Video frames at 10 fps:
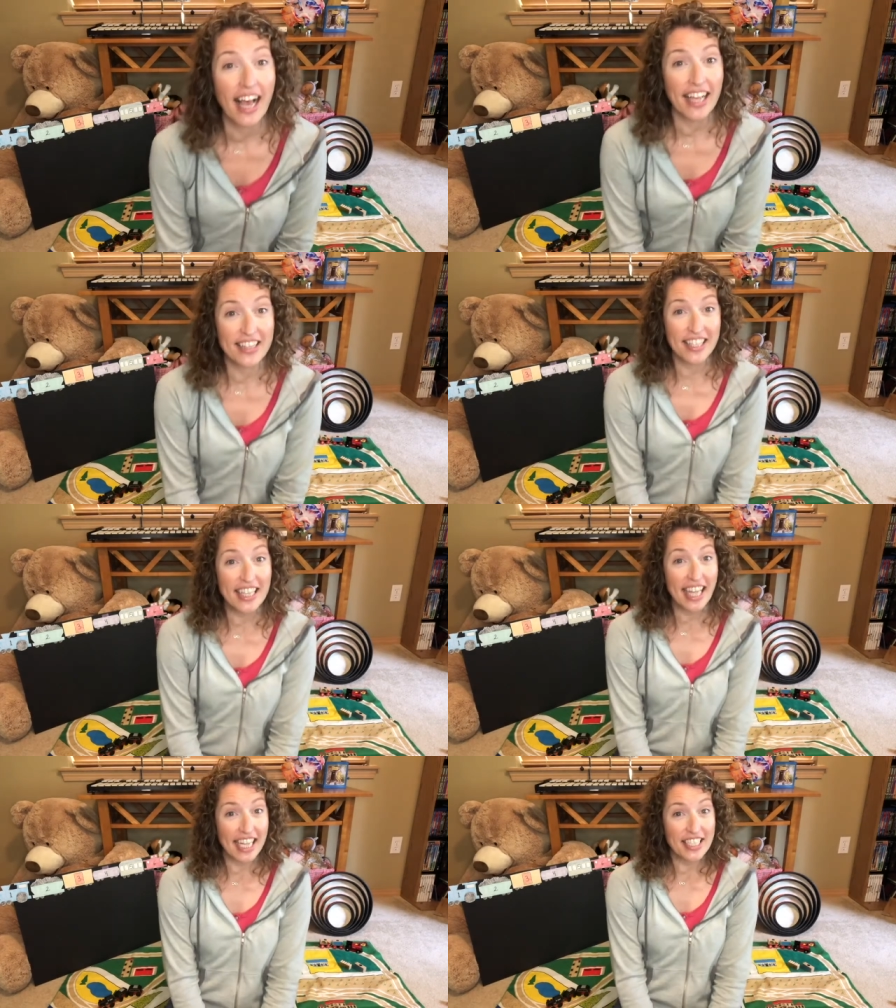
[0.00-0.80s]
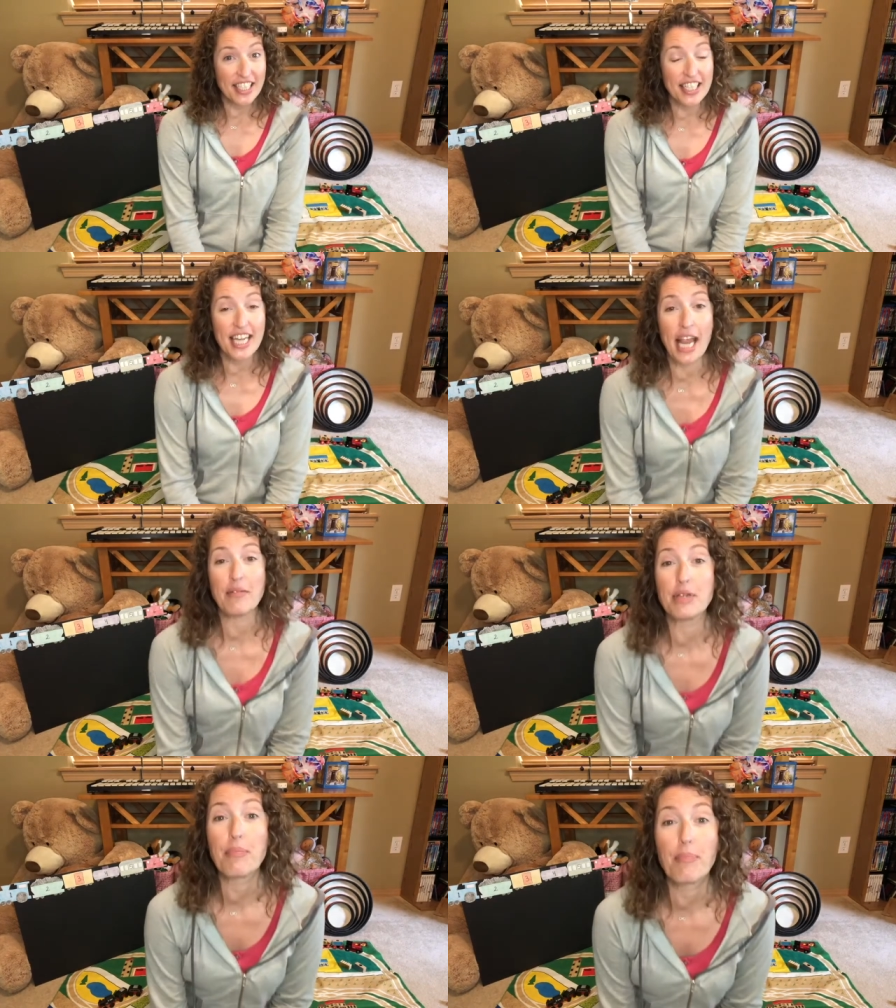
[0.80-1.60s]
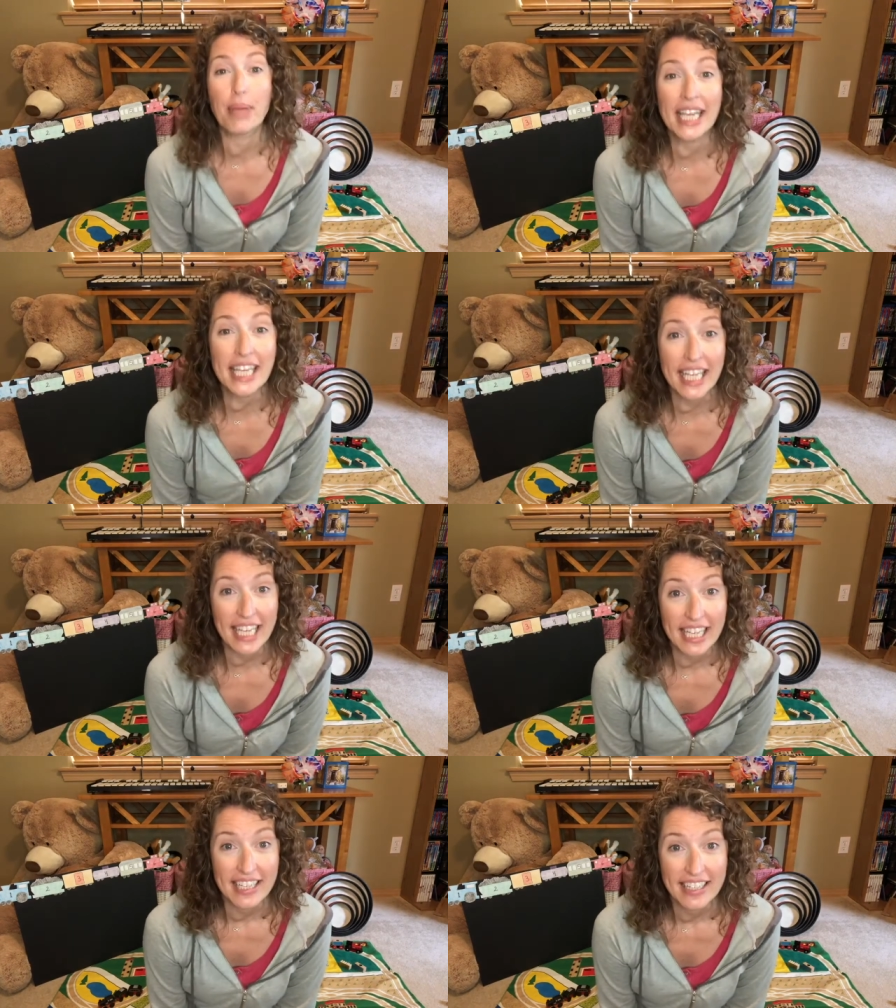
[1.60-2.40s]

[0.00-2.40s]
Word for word: a little engine named Pinky.